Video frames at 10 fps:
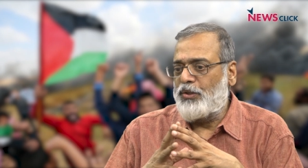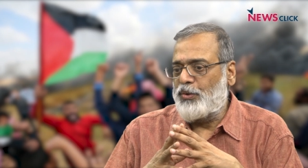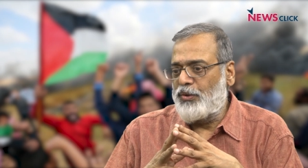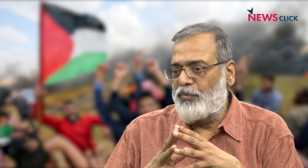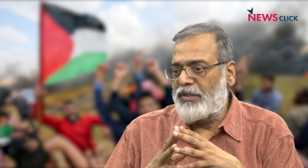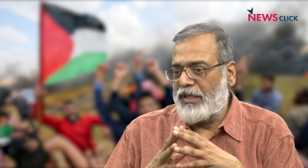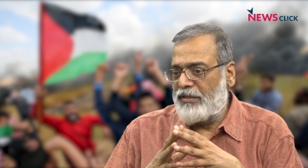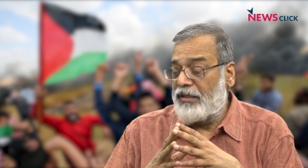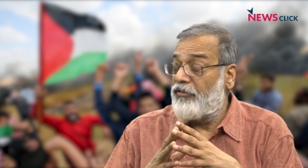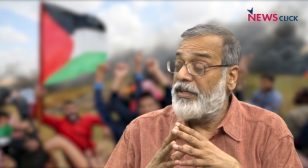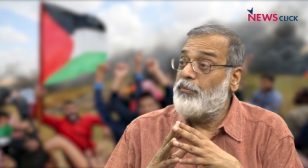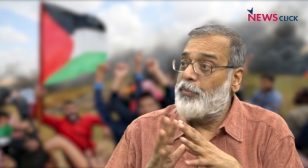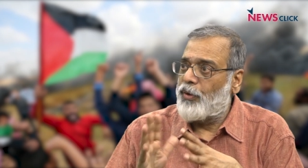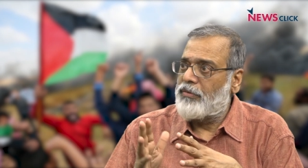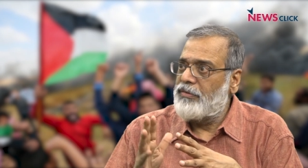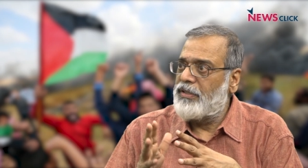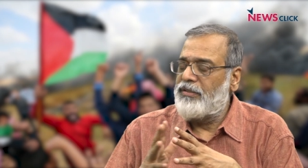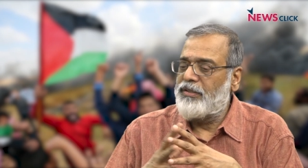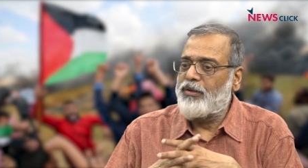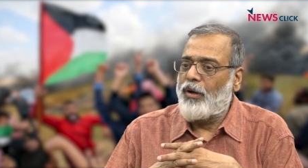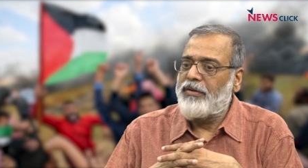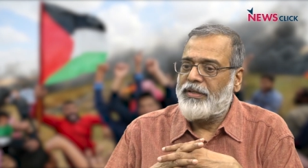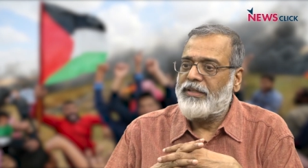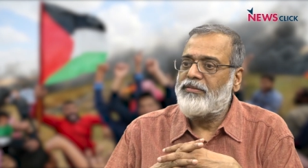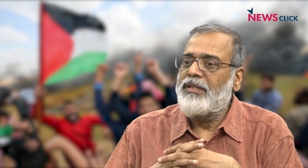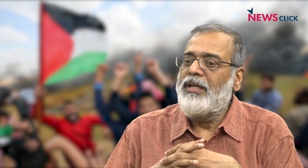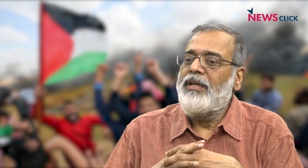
issues which I think are very important in this context.